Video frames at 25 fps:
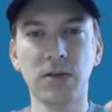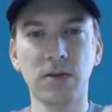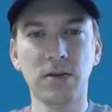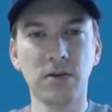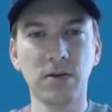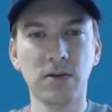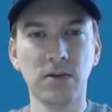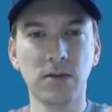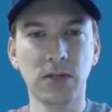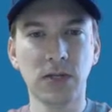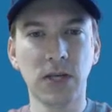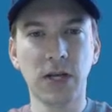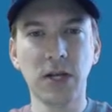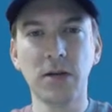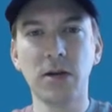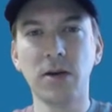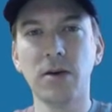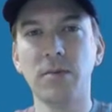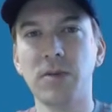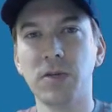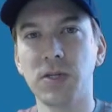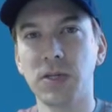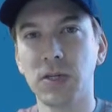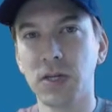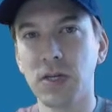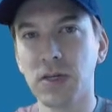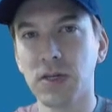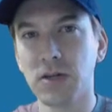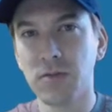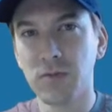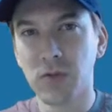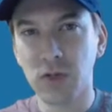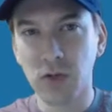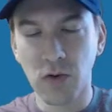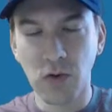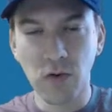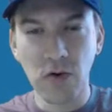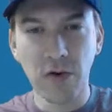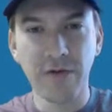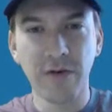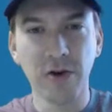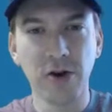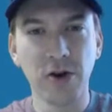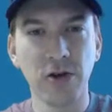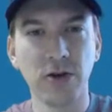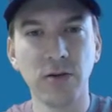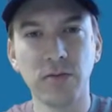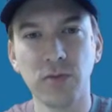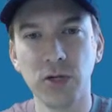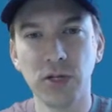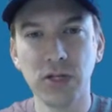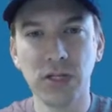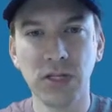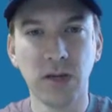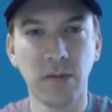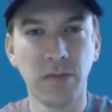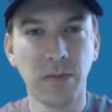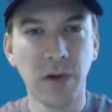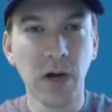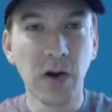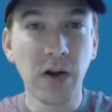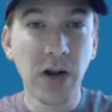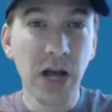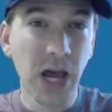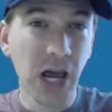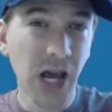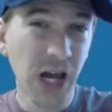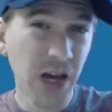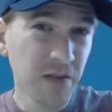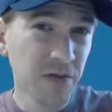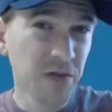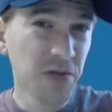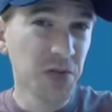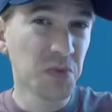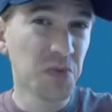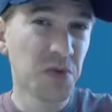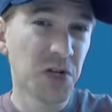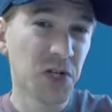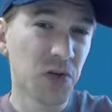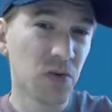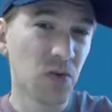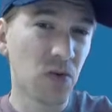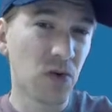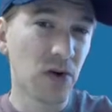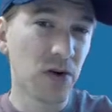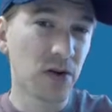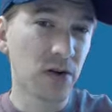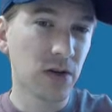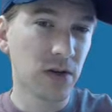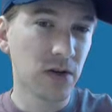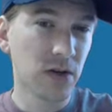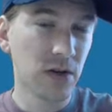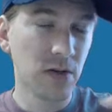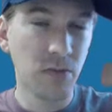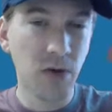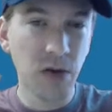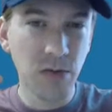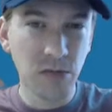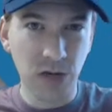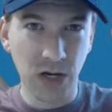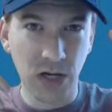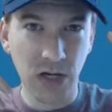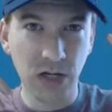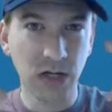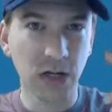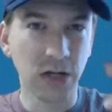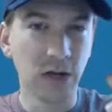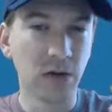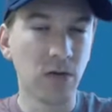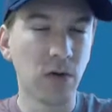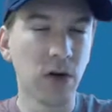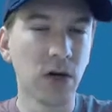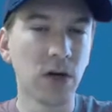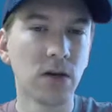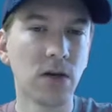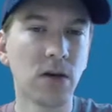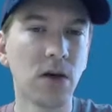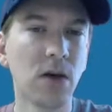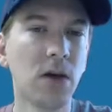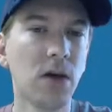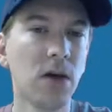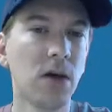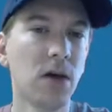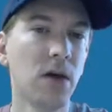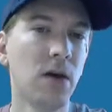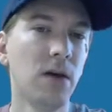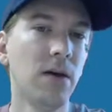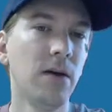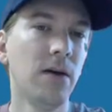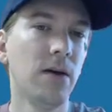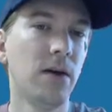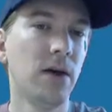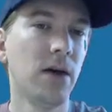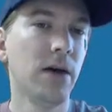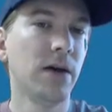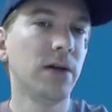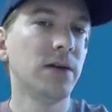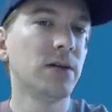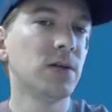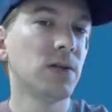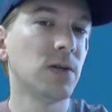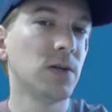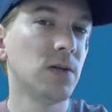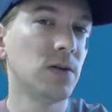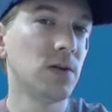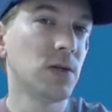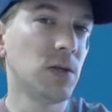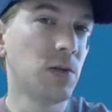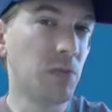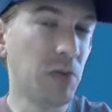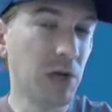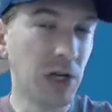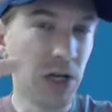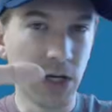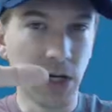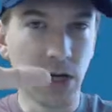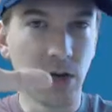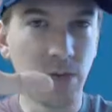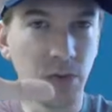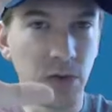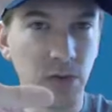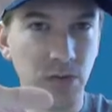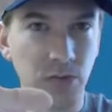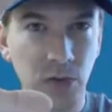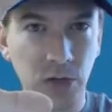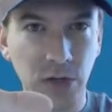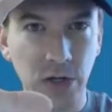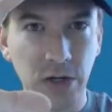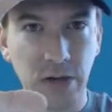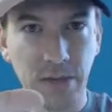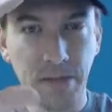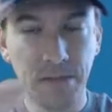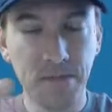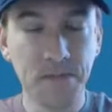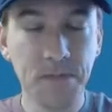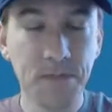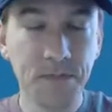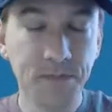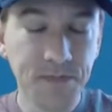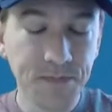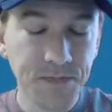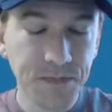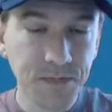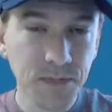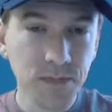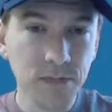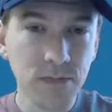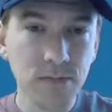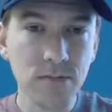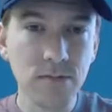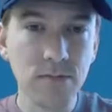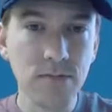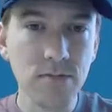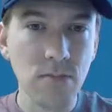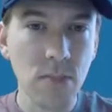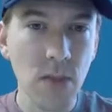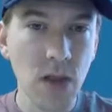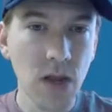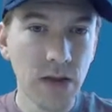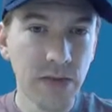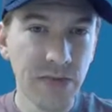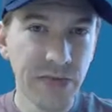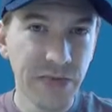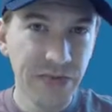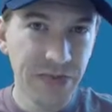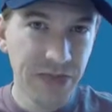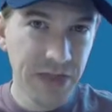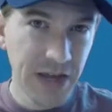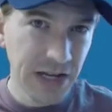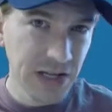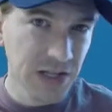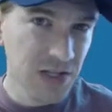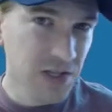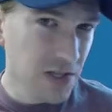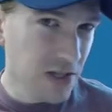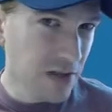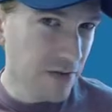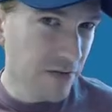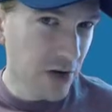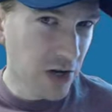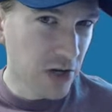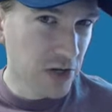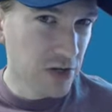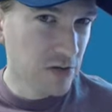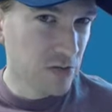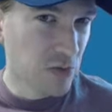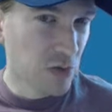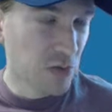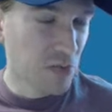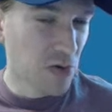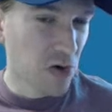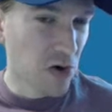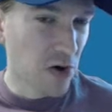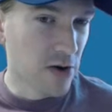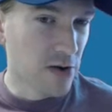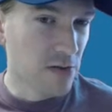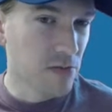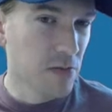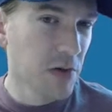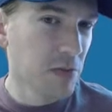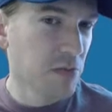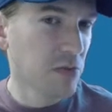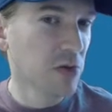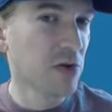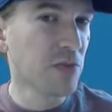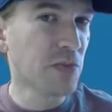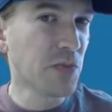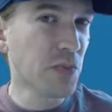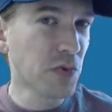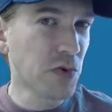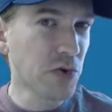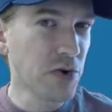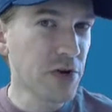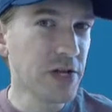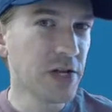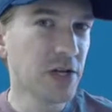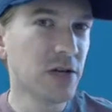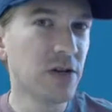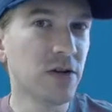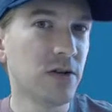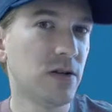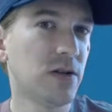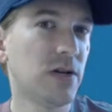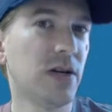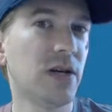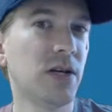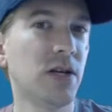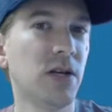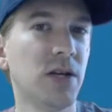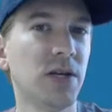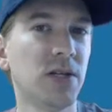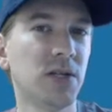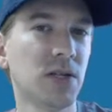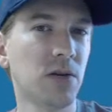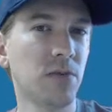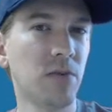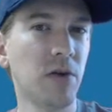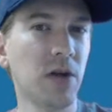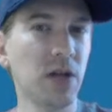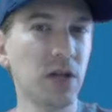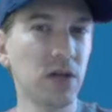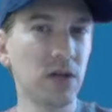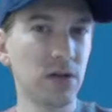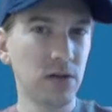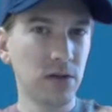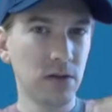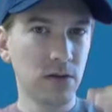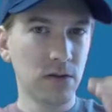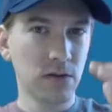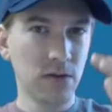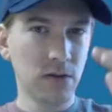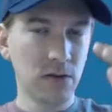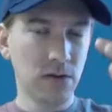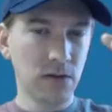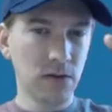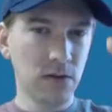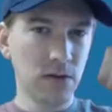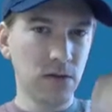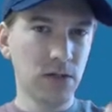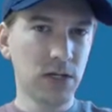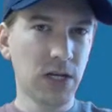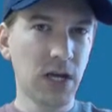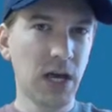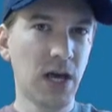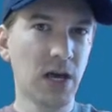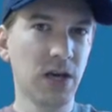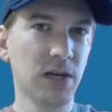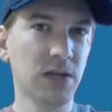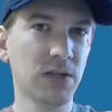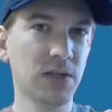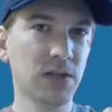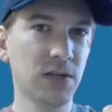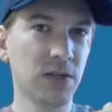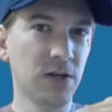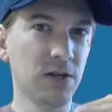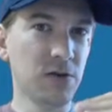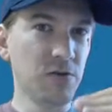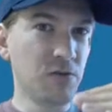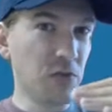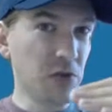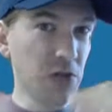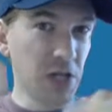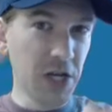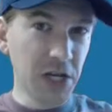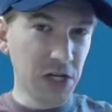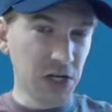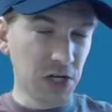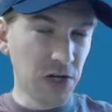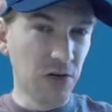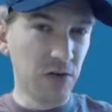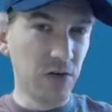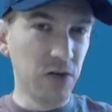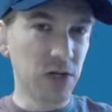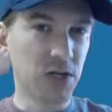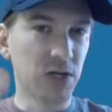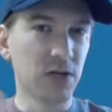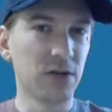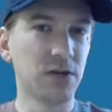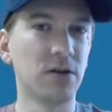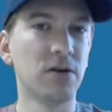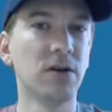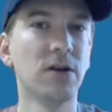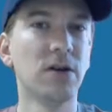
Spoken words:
setting up a system score variable is about half as much work, in my mind anyway, as speeding up the bullet. That's the valuable part. People are pretty good at estimating tasks in relation to each other.